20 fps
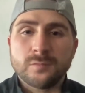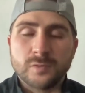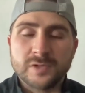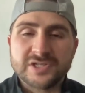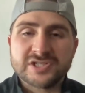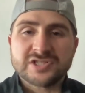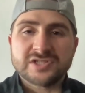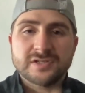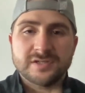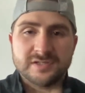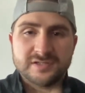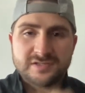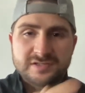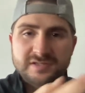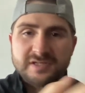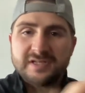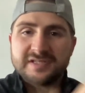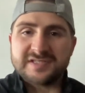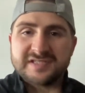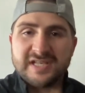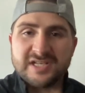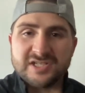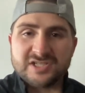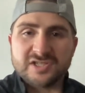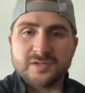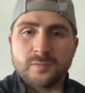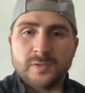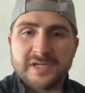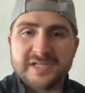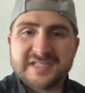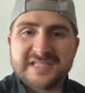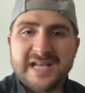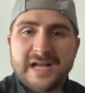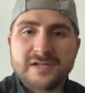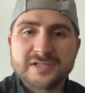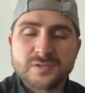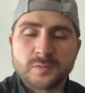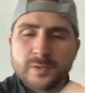which is essentially what it sounds.